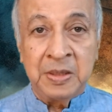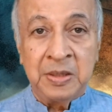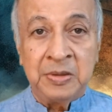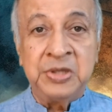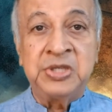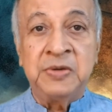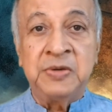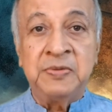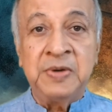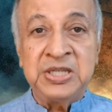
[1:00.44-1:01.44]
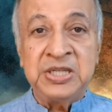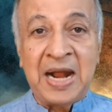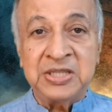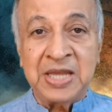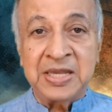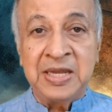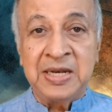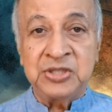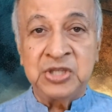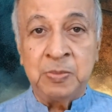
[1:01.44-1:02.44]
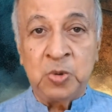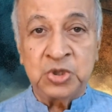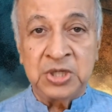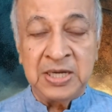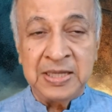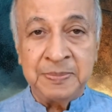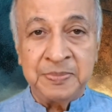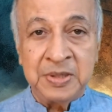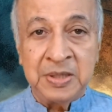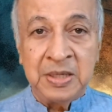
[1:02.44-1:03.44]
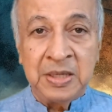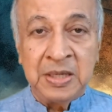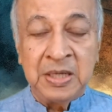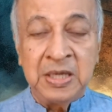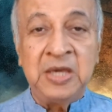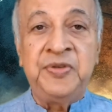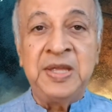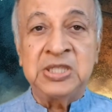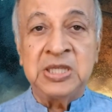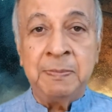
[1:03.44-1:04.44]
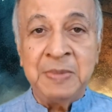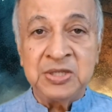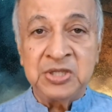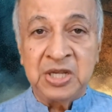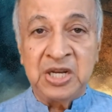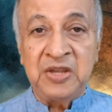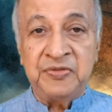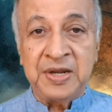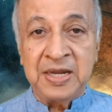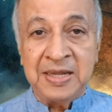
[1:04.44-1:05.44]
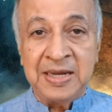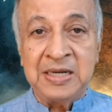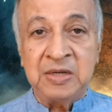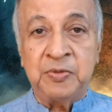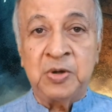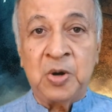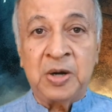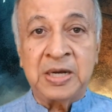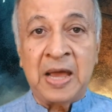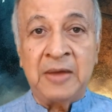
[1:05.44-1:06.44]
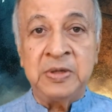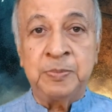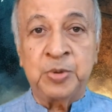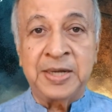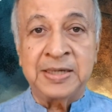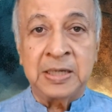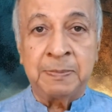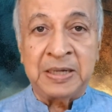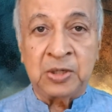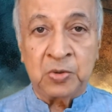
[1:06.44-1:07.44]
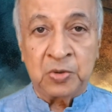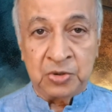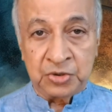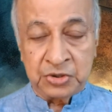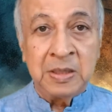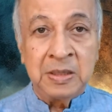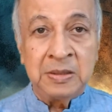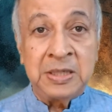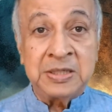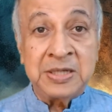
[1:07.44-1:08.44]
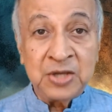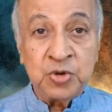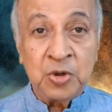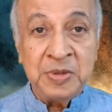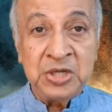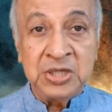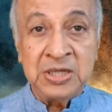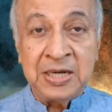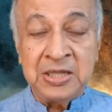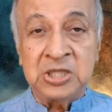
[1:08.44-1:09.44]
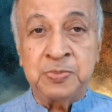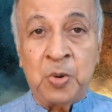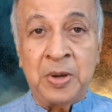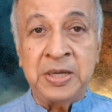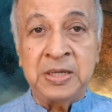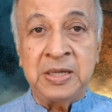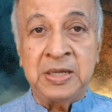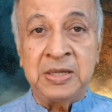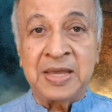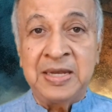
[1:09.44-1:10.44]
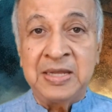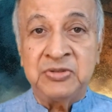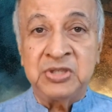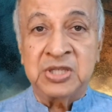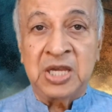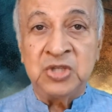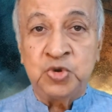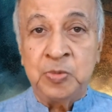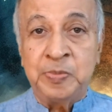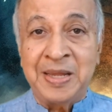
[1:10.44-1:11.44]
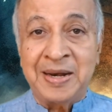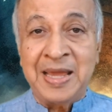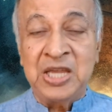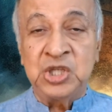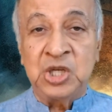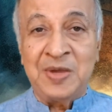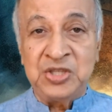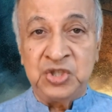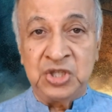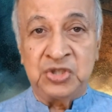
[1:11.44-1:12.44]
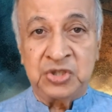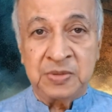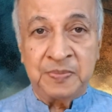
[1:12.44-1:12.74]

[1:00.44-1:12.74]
This event shatters Achilles emotionally he feels immense grief and guilt for not having protected Patroclus. The transformation at this point is Achilles is consumed by rage and vengeance.